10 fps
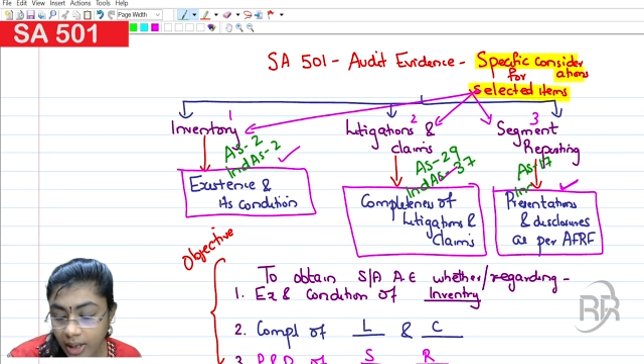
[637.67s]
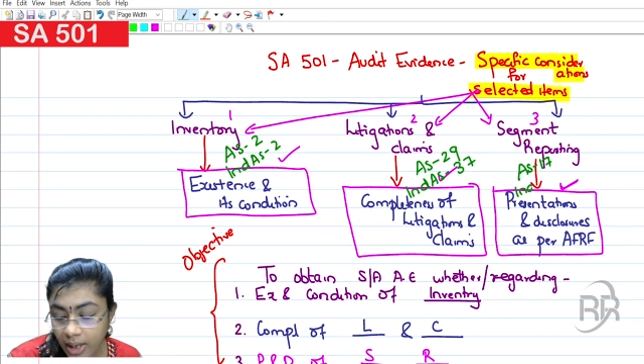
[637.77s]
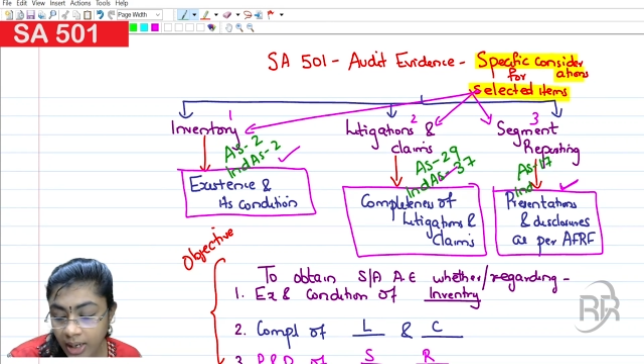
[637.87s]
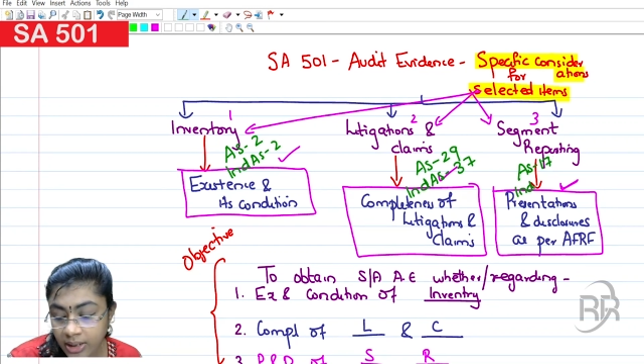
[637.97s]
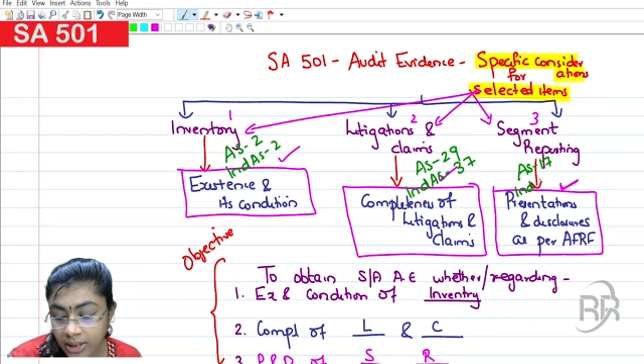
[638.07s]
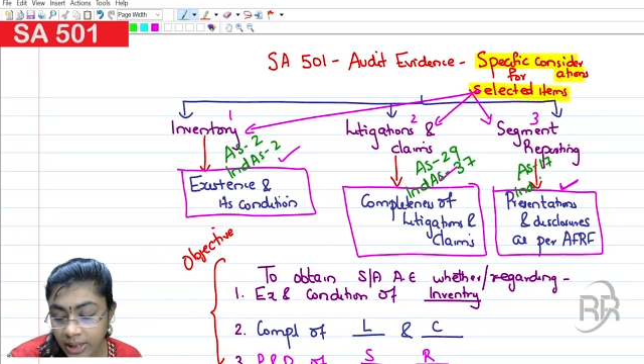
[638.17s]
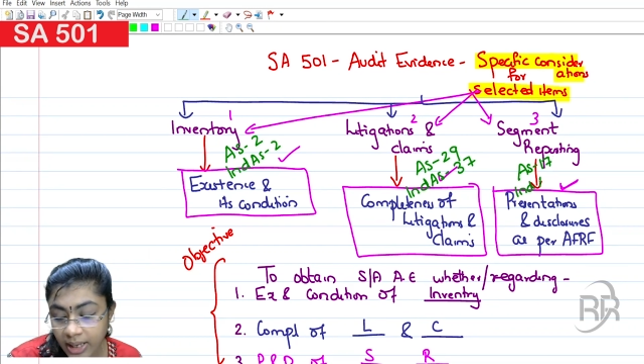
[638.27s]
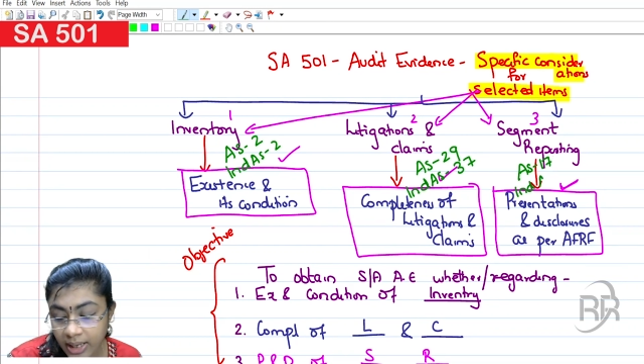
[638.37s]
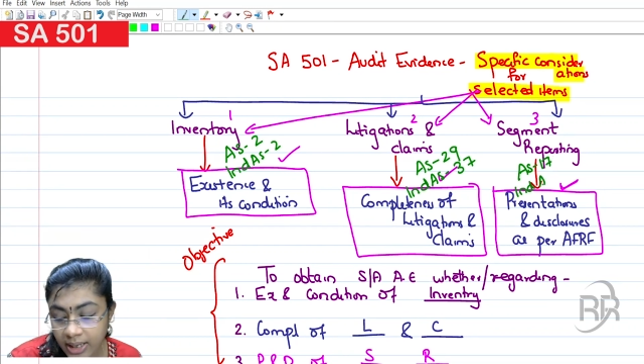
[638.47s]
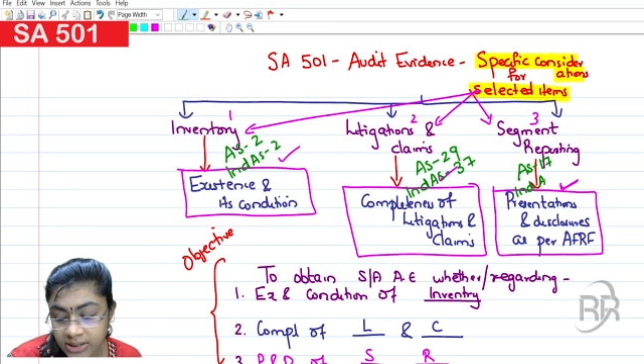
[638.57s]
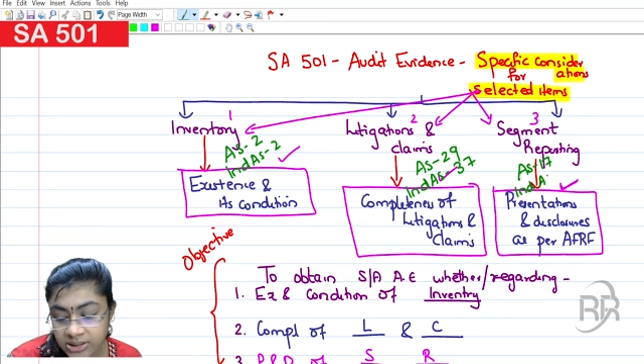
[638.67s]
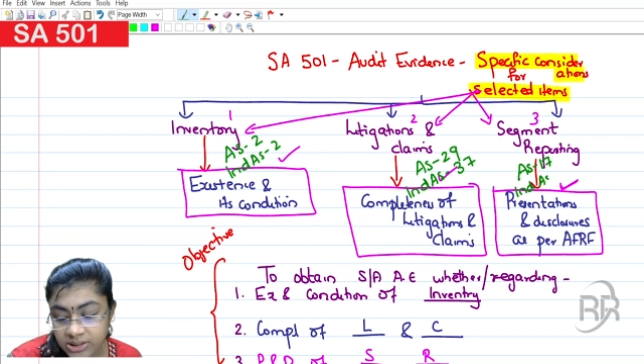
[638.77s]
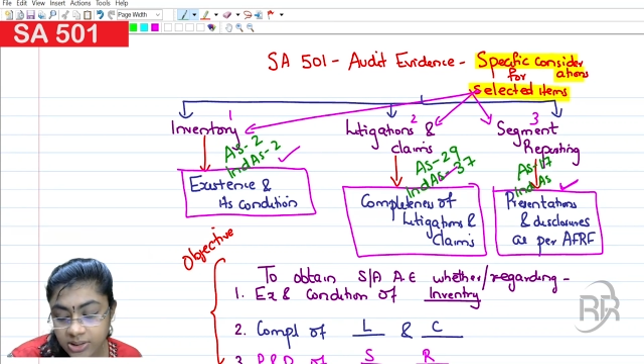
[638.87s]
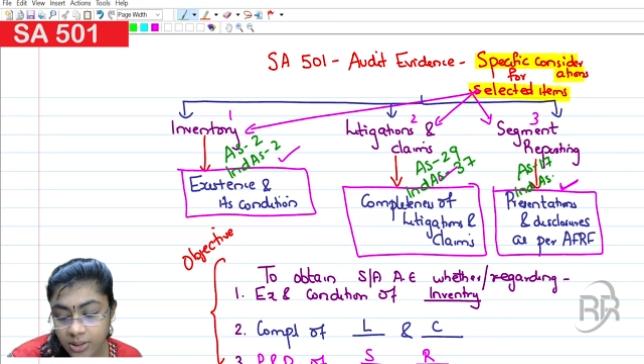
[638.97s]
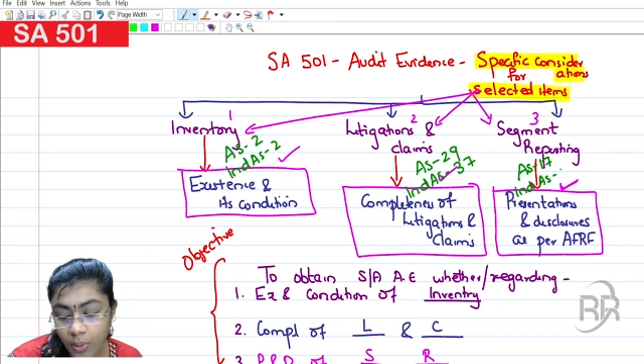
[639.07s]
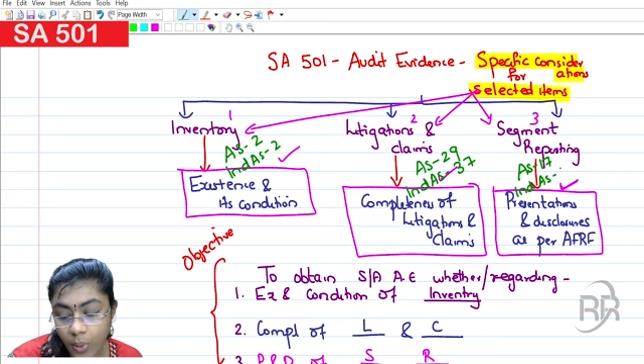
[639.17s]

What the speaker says: Ind AS